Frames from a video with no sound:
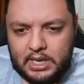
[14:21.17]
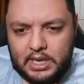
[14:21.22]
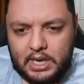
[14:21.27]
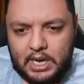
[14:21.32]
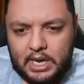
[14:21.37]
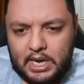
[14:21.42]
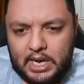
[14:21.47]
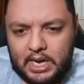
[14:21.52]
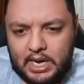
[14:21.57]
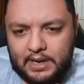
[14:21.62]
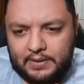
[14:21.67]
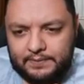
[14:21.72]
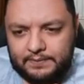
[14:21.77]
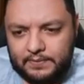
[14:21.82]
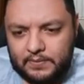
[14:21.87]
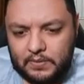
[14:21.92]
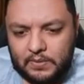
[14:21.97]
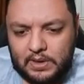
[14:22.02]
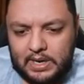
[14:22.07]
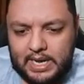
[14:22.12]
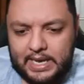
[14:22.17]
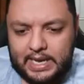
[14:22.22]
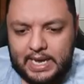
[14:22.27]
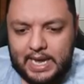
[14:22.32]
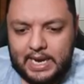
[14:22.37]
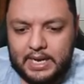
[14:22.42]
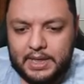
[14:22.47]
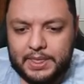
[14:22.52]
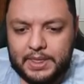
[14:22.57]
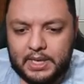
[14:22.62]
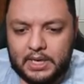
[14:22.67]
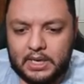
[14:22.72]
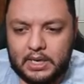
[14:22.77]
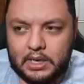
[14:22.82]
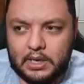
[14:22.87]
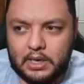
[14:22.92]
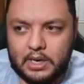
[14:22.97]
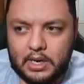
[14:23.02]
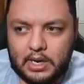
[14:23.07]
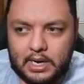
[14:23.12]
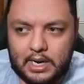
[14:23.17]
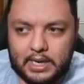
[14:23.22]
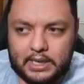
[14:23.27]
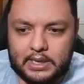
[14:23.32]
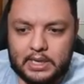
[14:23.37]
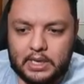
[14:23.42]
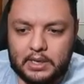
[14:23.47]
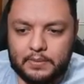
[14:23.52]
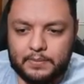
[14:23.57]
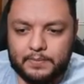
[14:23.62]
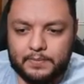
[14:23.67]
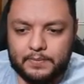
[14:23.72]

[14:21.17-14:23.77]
uh, for like anything like that.